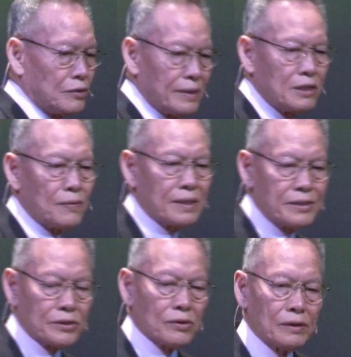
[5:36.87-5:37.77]
twenty-one
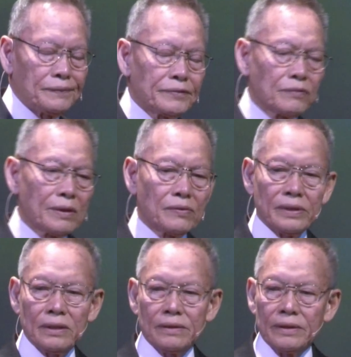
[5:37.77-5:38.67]
years old, when
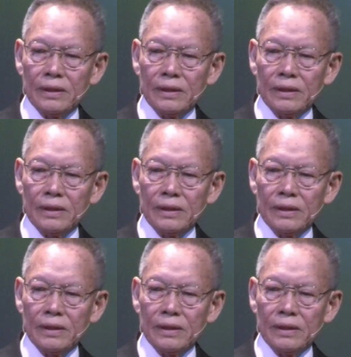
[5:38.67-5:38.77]
we